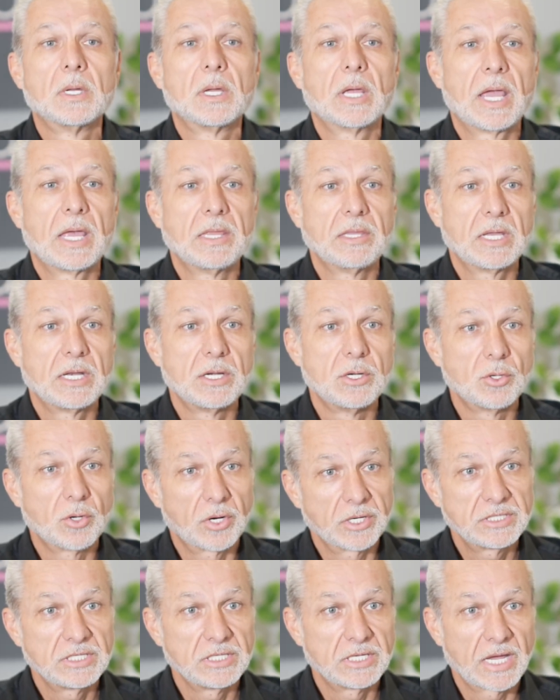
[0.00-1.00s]
and then
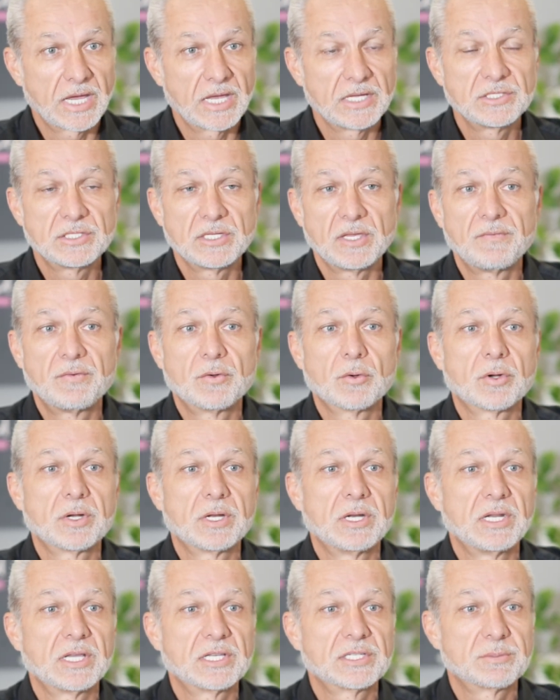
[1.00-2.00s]
90 days if you're on
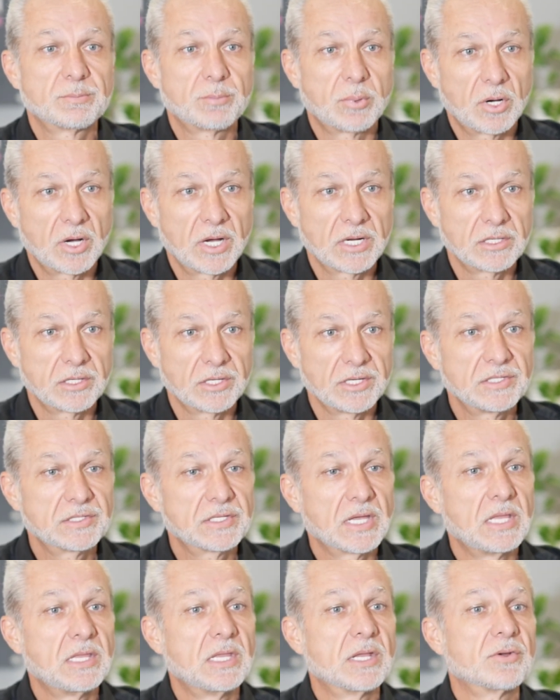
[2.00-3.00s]
an expired lease
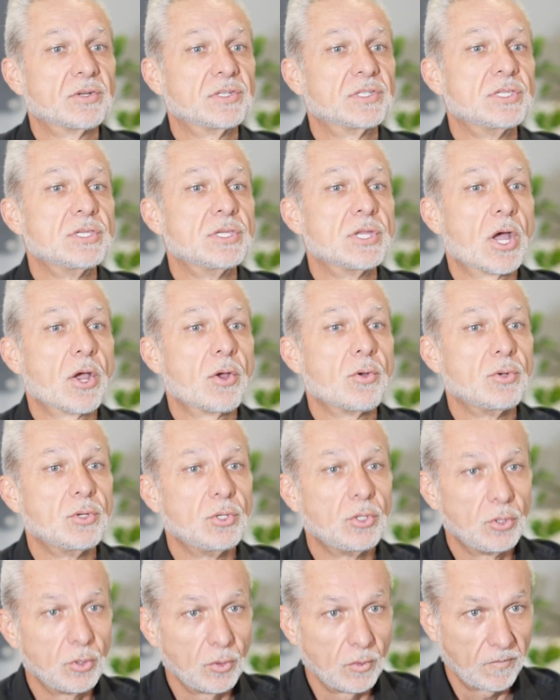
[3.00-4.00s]
and there is no
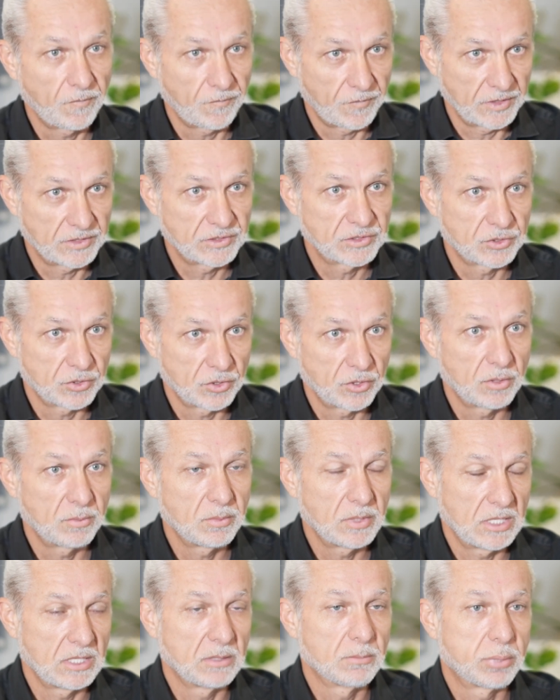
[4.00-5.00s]
new fixed term
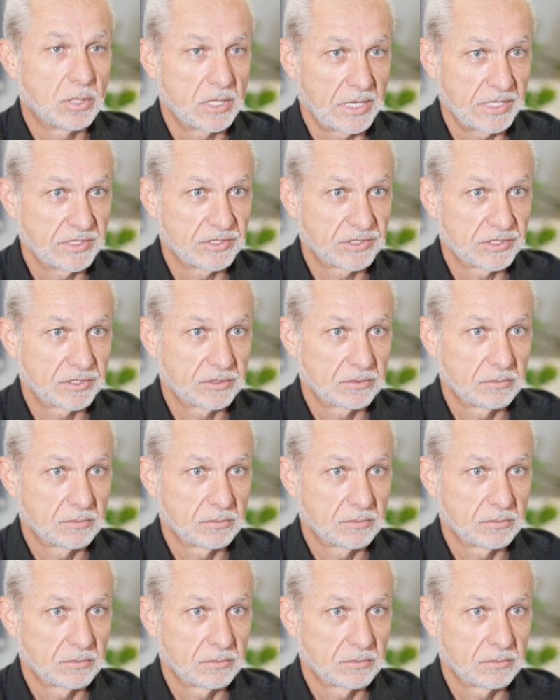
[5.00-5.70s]
in place.